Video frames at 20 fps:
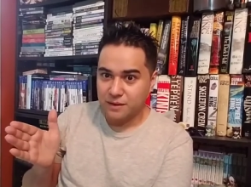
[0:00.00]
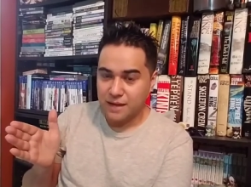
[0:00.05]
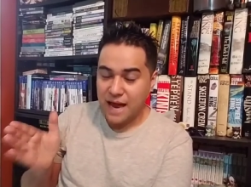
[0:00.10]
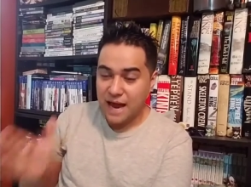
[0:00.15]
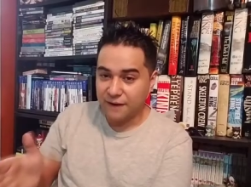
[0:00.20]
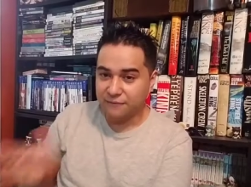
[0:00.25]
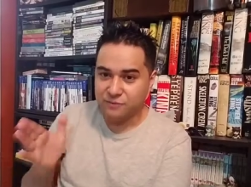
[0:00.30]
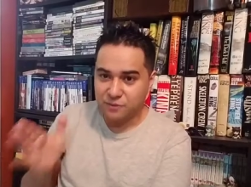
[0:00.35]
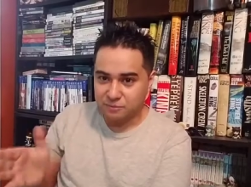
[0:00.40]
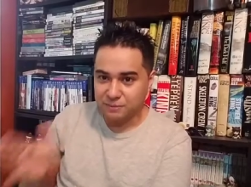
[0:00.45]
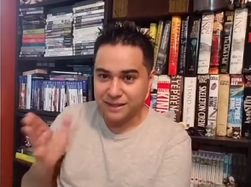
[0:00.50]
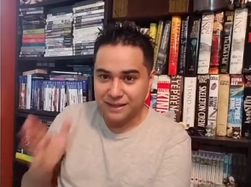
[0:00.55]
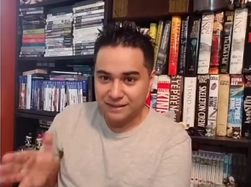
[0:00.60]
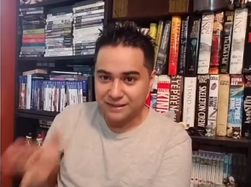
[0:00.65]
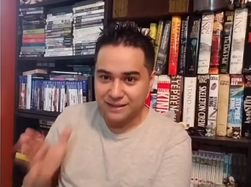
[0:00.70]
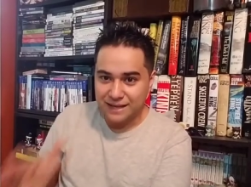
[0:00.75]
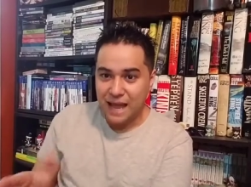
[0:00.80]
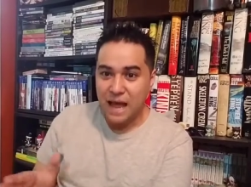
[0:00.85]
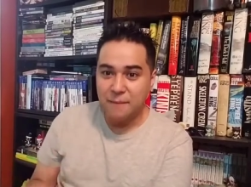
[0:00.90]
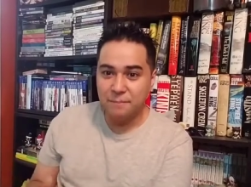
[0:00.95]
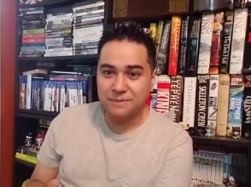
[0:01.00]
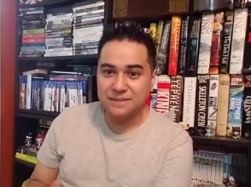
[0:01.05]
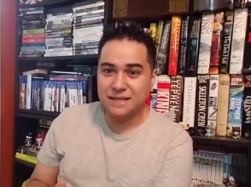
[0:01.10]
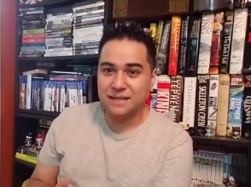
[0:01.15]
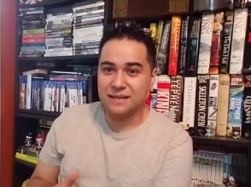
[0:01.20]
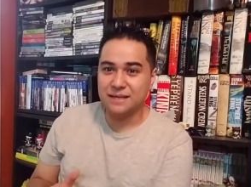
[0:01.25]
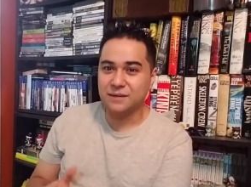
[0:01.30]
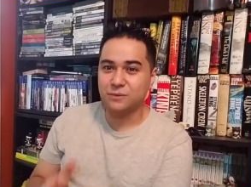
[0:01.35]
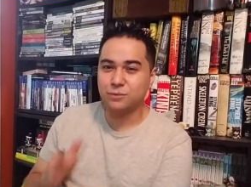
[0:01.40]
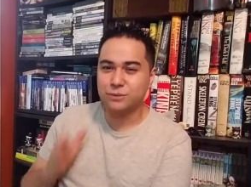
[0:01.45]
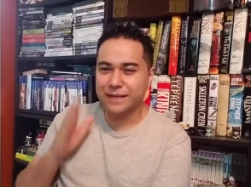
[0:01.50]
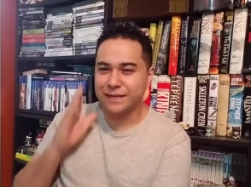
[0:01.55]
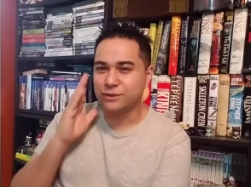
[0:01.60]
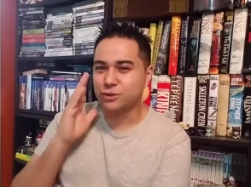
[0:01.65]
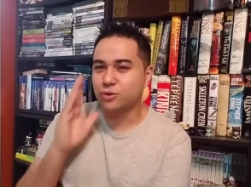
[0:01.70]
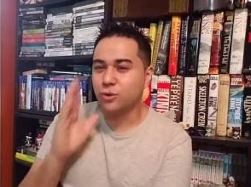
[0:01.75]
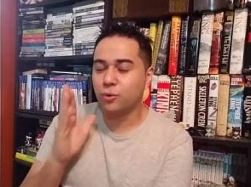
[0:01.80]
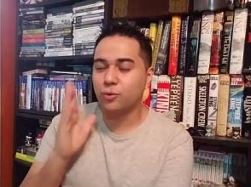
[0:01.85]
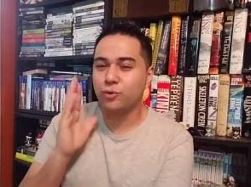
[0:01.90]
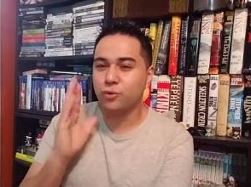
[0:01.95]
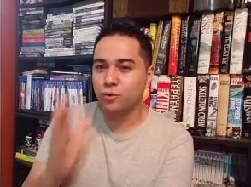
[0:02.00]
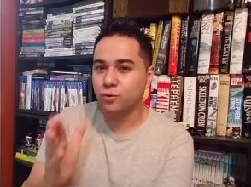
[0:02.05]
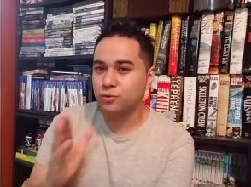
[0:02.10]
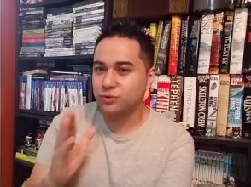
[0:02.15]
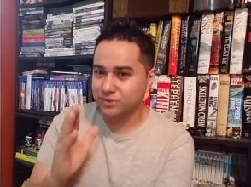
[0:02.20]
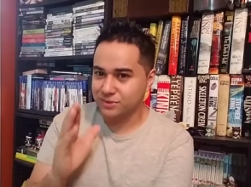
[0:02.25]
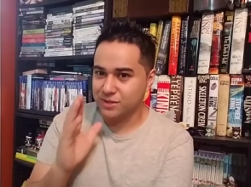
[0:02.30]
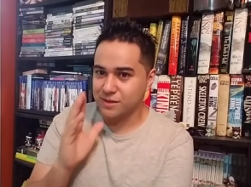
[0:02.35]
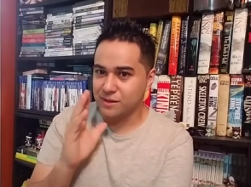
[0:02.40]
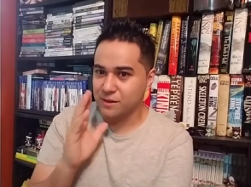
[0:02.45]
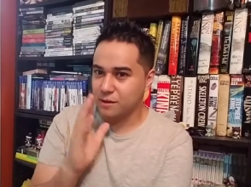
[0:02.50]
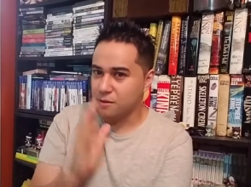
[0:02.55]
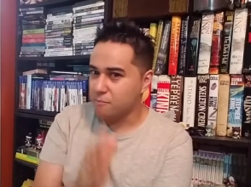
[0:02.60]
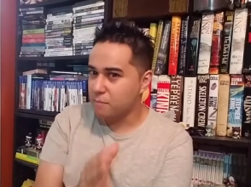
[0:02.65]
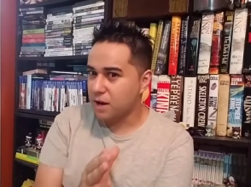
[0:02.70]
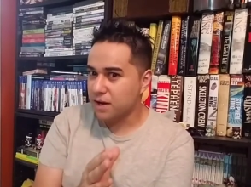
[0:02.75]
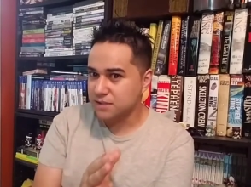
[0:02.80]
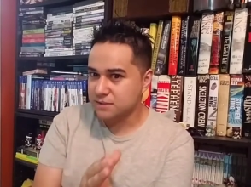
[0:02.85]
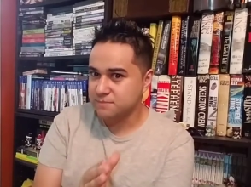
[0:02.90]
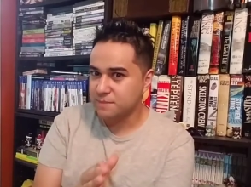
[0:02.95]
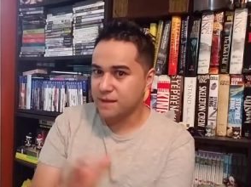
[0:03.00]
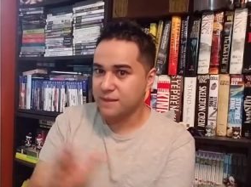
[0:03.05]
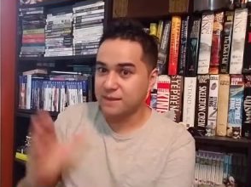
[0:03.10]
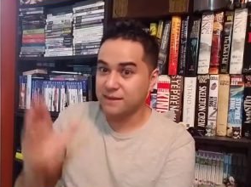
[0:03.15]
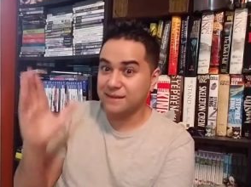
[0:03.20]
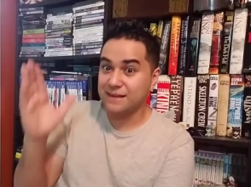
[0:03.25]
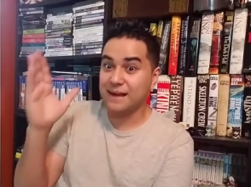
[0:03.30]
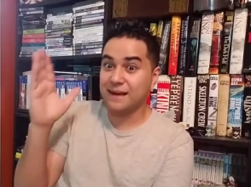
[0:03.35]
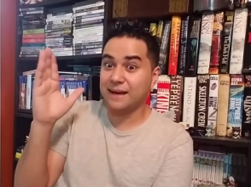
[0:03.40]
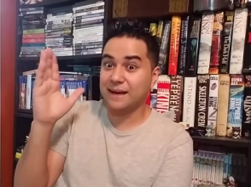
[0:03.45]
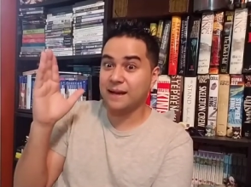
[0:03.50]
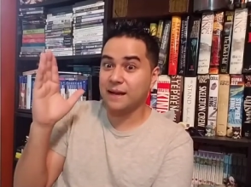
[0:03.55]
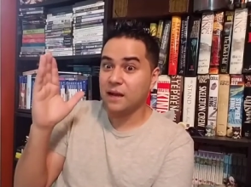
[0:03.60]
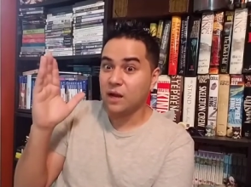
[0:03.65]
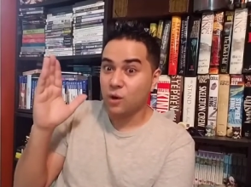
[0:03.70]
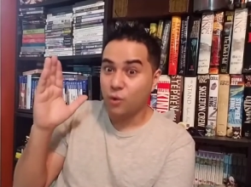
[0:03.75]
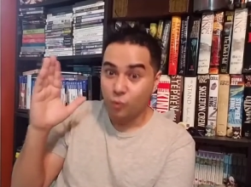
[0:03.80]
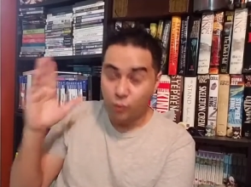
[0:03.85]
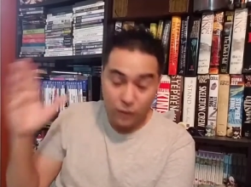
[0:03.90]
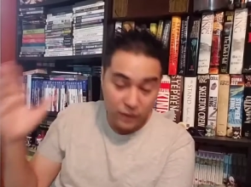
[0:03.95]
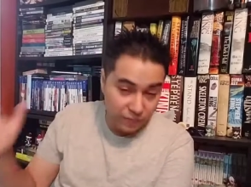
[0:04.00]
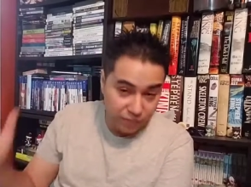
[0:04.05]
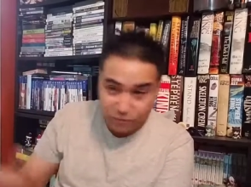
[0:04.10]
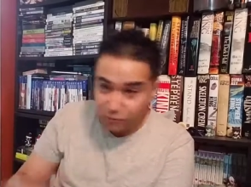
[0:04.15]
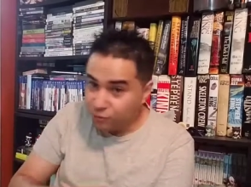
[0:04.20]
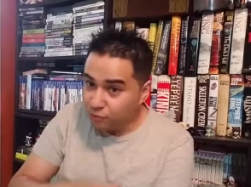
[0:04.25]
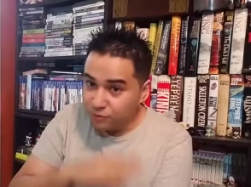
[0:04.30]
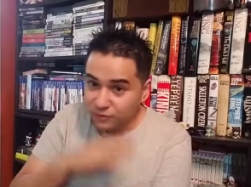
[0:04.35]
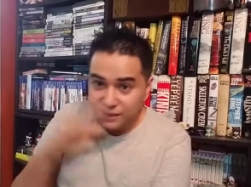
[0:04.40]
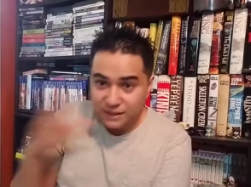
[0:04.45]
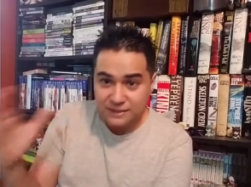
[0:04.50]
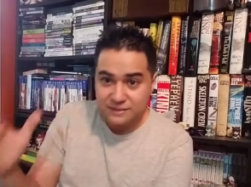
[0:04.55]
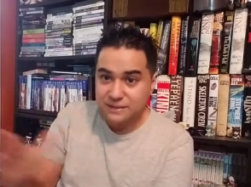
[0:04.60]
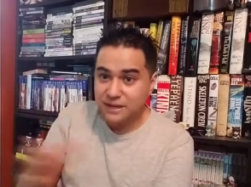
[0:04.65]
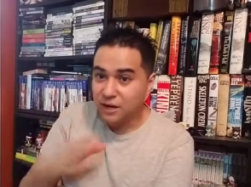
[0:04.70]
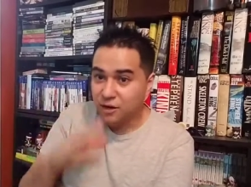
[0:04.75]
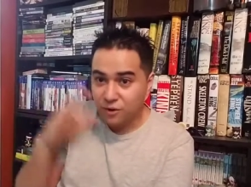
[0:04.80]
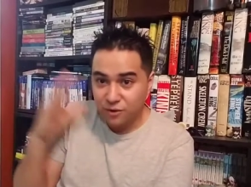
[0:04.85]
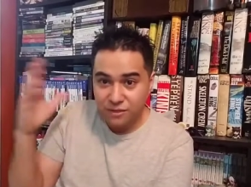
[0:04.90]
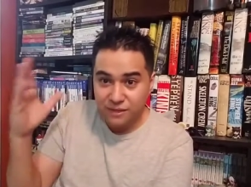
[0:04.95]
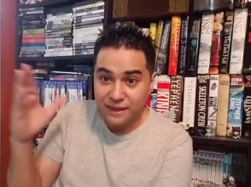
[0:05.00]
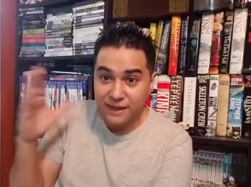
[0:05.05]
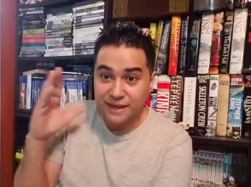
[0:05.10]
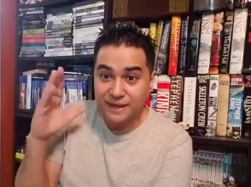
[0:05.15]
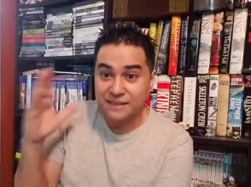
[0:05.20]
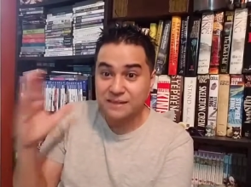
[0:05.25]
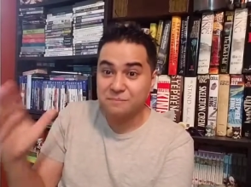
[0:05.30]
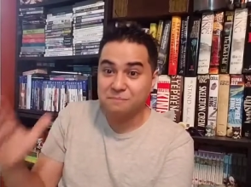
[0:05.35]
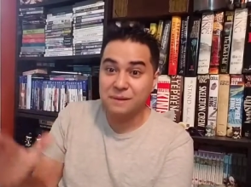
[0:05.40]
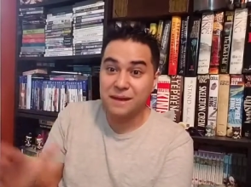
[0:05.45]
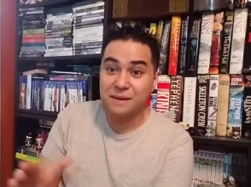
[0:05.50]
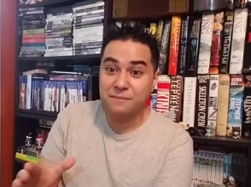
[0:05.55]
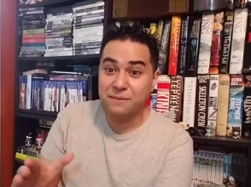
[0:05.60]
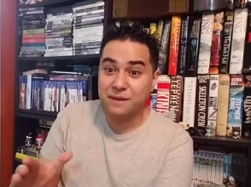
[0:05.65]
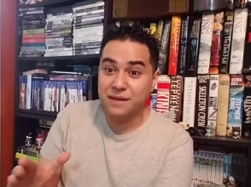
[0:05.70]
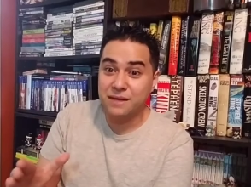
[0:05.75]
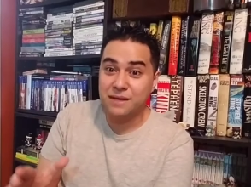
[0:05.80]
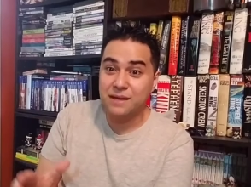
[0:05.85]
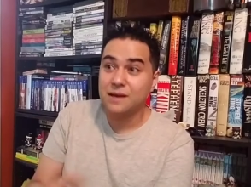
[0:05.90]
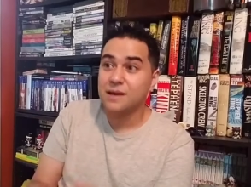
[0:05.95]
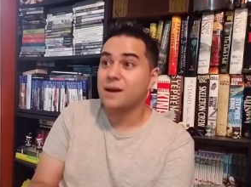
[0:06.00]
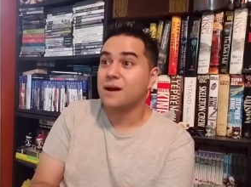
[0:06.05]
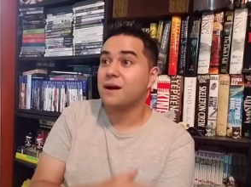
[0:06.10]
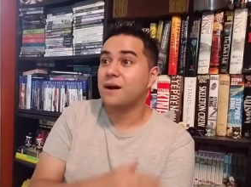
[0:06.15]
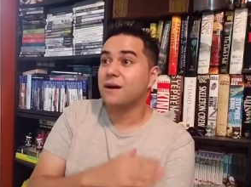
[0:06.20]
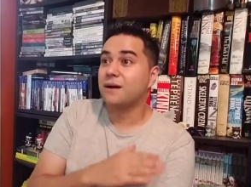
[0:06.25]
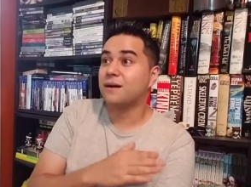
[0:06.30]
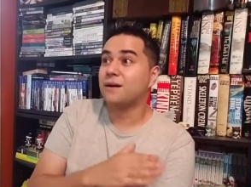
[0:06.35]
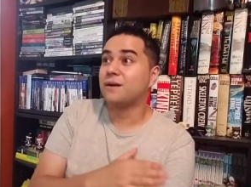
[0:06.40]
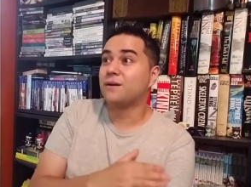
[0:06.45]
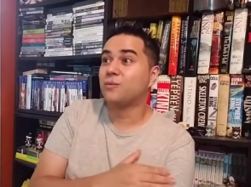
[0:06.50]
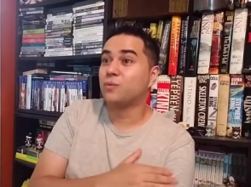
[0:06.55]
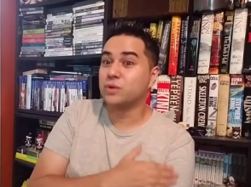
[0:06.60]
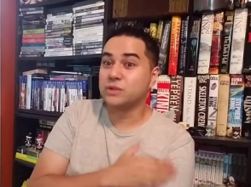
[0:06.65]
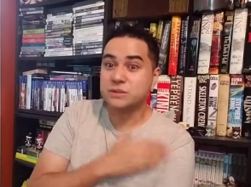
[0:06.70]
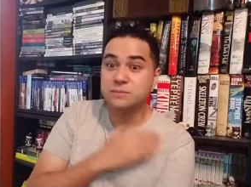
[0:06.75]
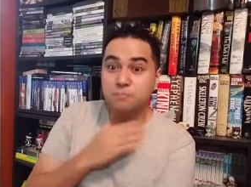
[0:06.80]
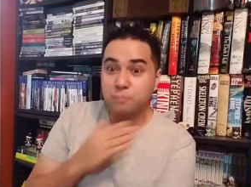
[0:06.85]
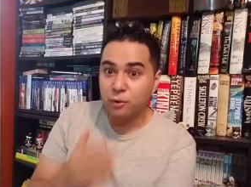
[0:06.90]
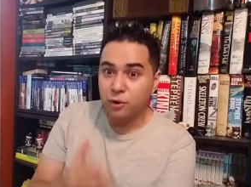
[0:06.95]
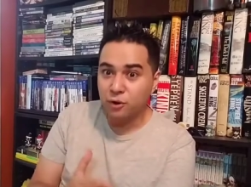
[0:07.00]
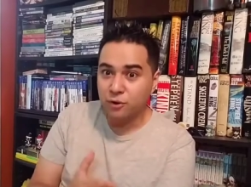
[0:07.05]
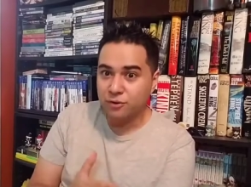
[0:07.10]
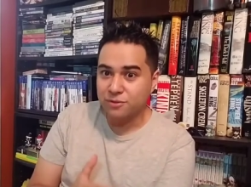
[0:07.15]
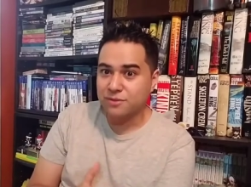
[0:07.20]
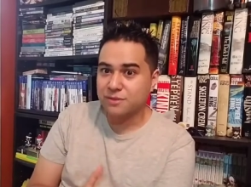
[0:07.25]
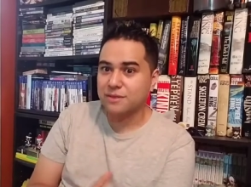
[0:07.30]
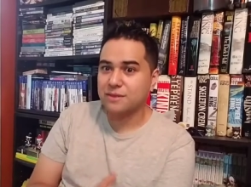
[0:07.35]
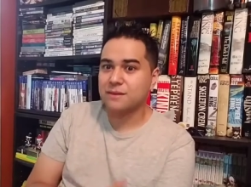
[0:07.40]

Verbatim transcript: after being decapitated. It was like so used to the Lamaze method that it went through the entire thing, and the baby uh, was birthed